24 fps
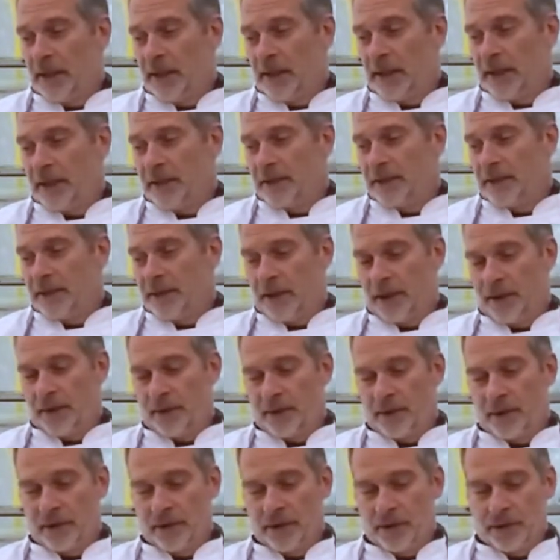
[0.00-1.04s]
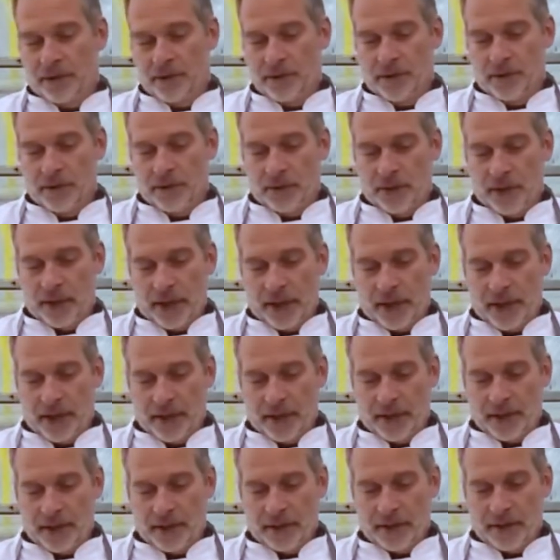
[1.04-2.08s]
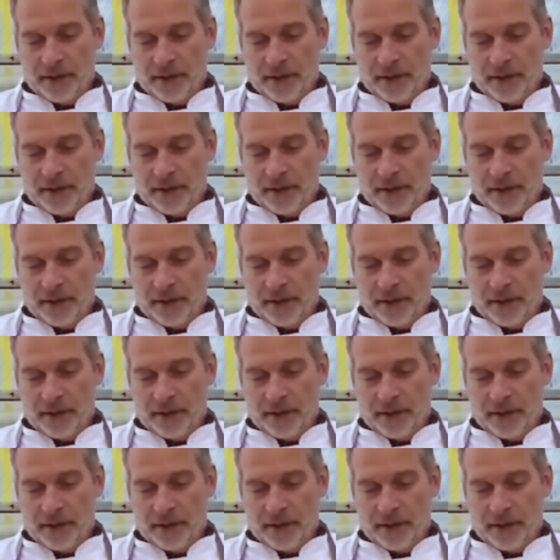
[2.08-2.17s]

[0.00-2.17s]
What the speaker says: And today we're going to do a